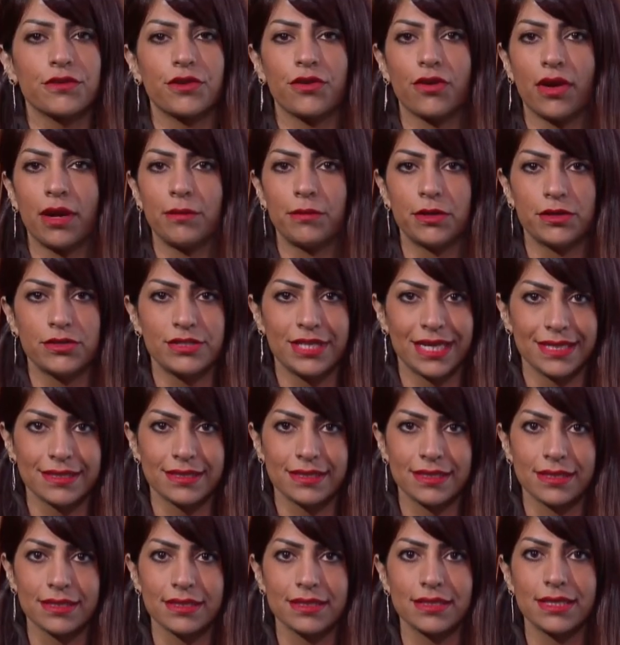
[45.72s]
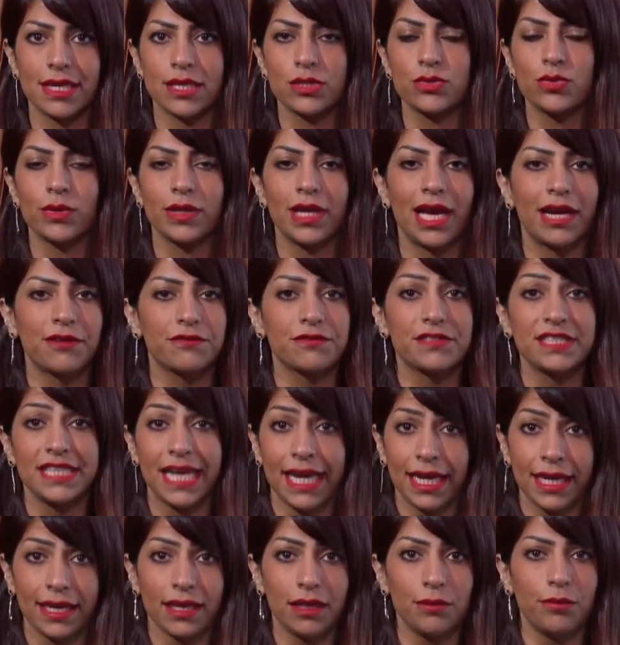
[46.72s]
grammar tenses that we have
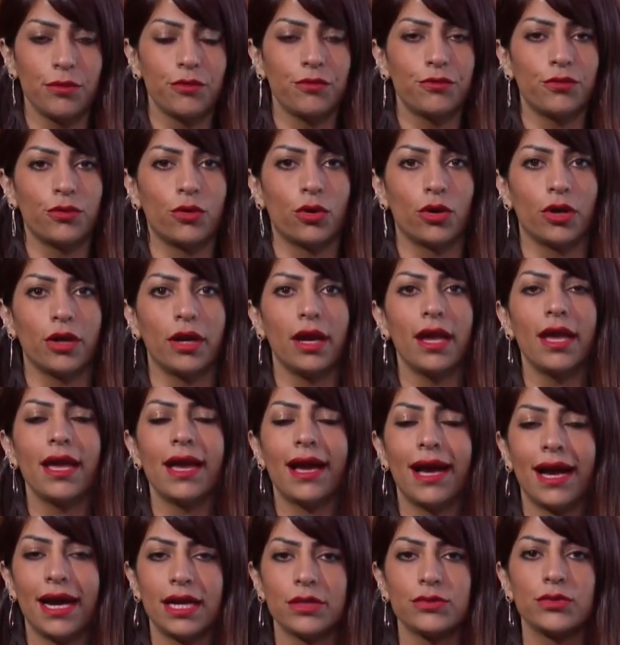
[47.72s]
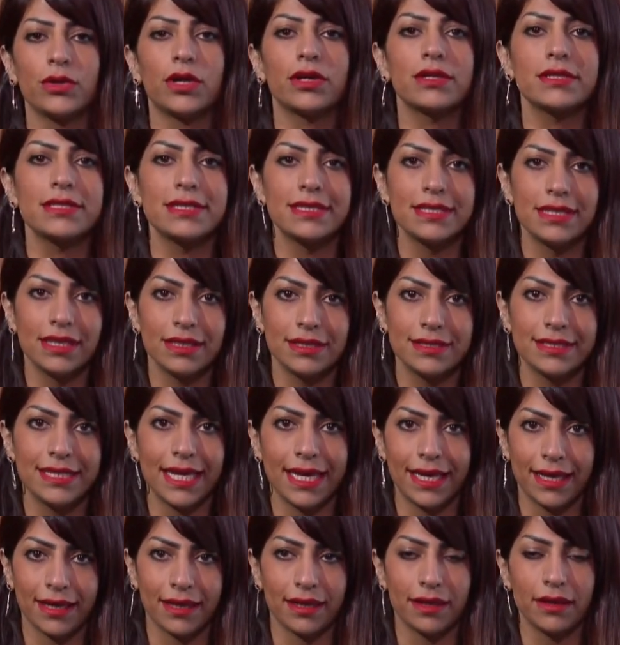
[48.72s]
taken before and we are still
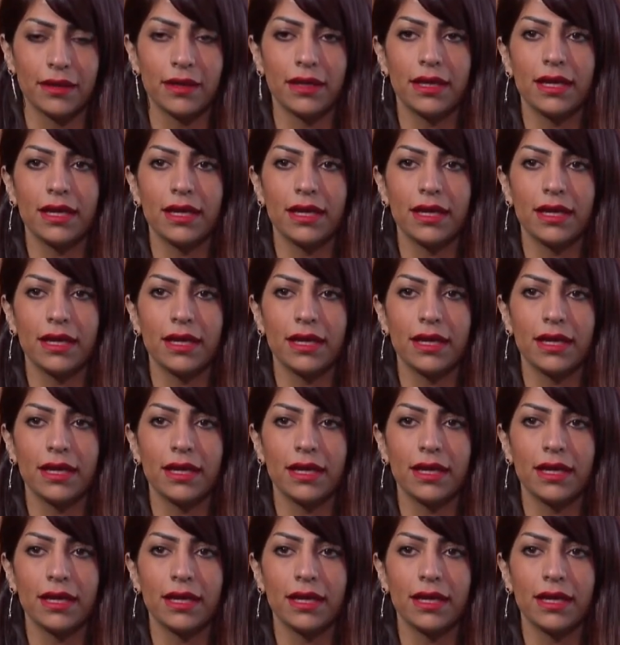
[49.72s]
taking.